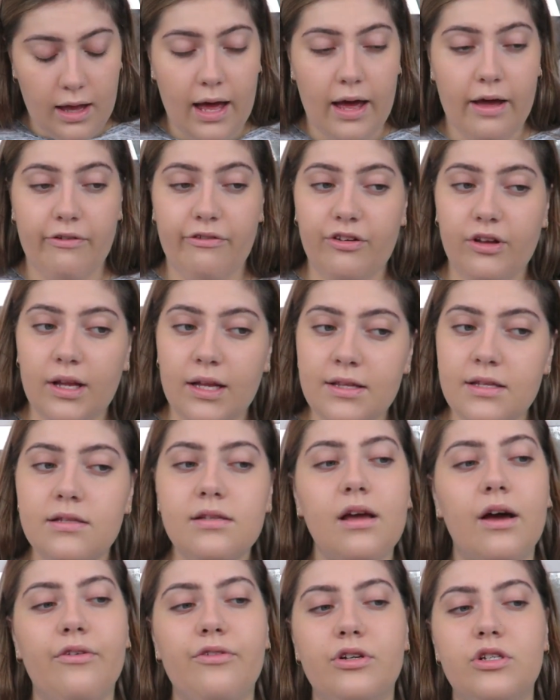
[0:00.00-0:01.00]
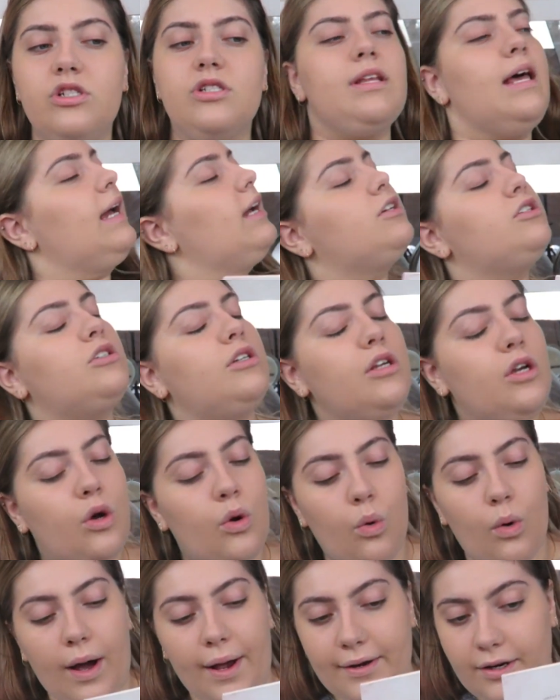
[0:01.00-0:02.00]
I feel like this coverage is actually
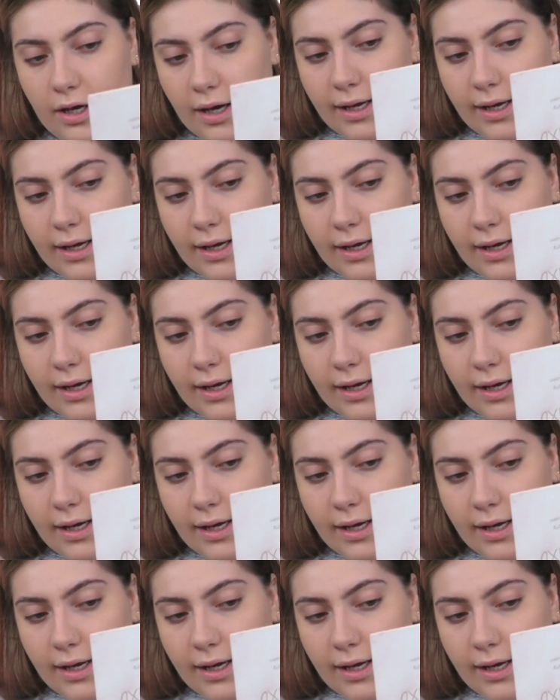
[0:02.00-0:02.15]
quite